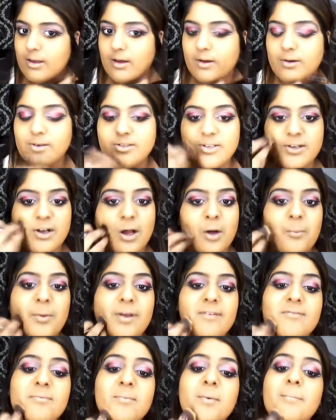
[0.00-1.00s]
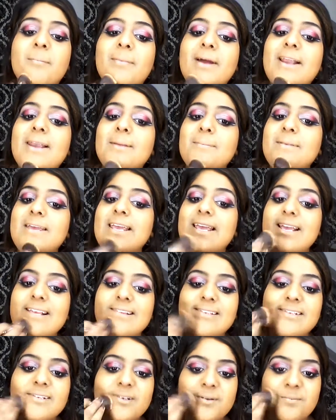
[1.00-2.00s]
Also can't wait for my
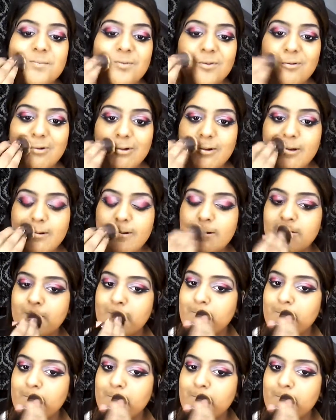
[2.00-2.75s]
Bellamy's to come through.